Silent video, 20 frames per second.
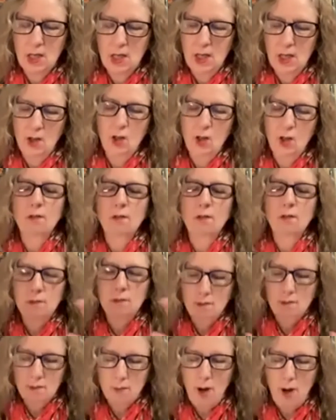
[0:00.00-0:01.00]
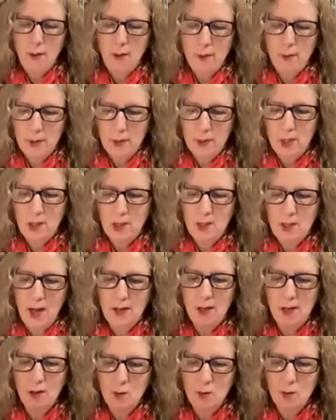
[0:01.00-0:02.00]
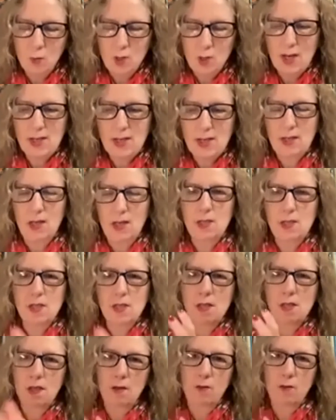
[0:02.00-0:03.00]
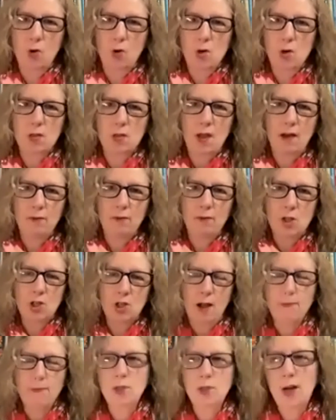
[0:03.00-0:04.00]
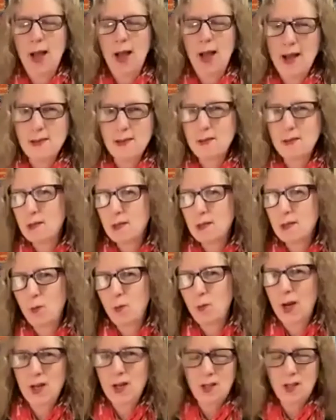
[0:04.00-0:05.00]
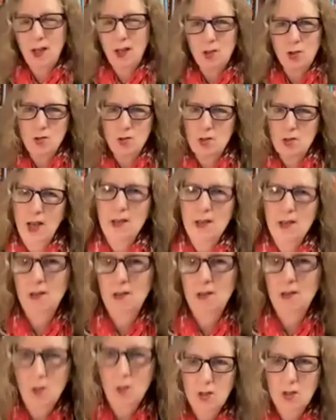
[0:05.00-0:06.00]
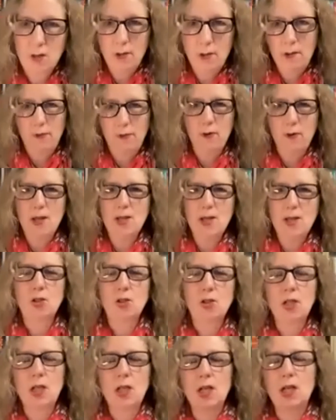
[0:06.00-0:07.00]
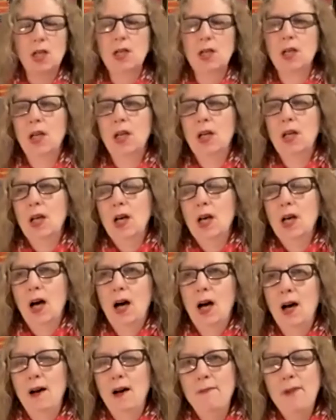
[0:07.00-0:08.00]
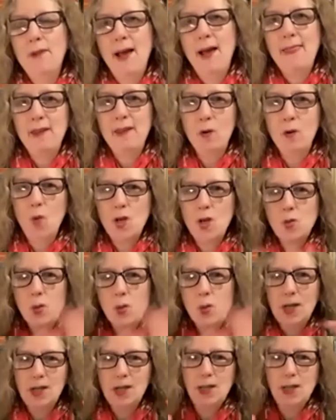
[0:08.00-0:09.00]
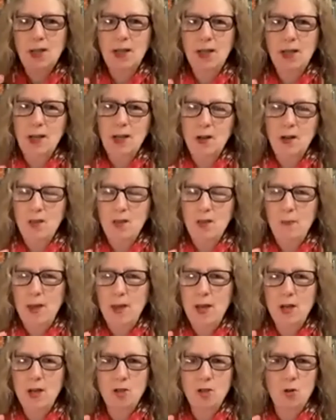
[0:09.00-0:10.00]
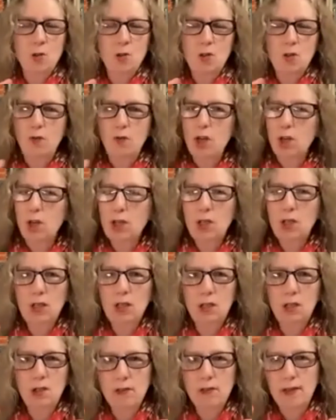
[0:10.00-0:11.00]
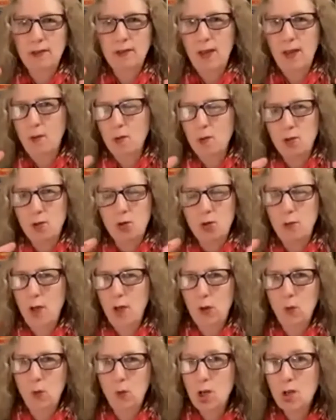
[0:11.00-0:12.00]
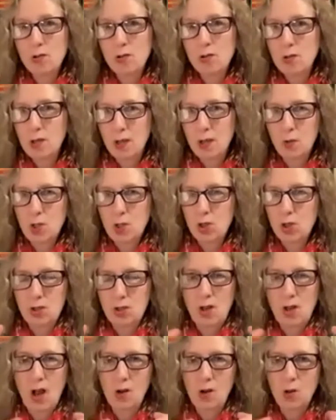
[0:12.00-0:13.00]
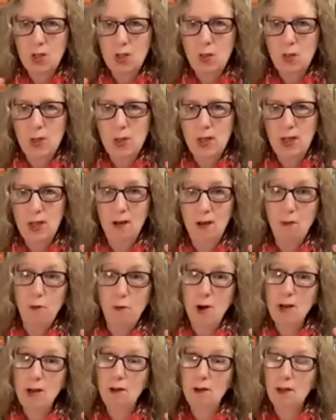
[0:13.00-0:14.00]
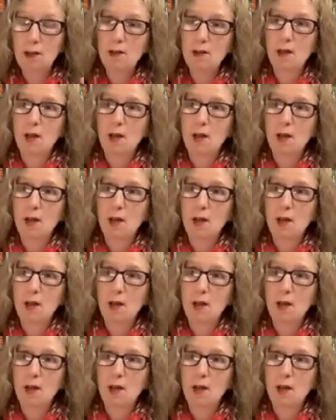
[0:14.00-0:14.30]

or probably 900 word essays. And then, of course, every chapter has some writing exercises. There's some information in it. And then once we got that laid out on the page, it was very clear that that was too many words. It was just not going to be kid friendly.